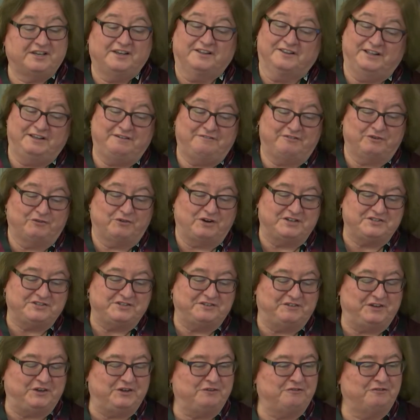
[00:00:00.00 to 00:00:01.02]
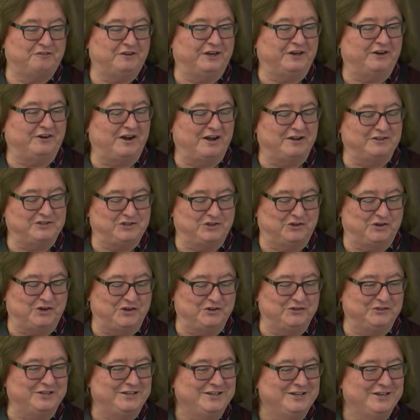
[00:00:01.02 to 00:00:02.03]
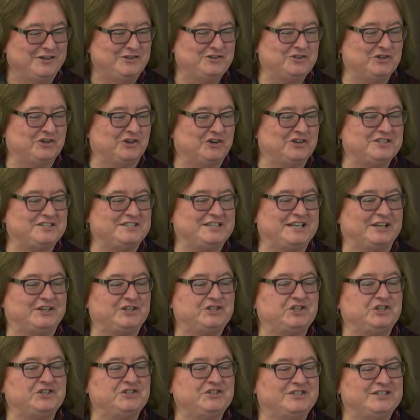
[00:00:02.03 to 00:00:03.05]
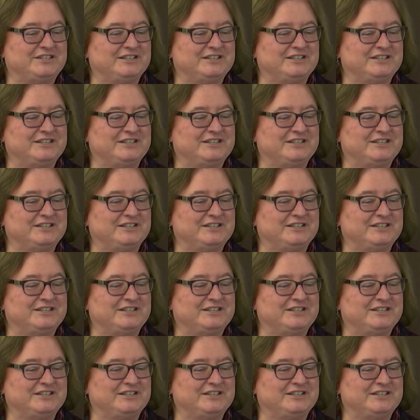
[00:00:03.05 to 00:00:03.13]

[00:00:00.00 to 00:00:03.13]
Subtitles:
I'll leave the rest of you to figure out your own jurisdictions.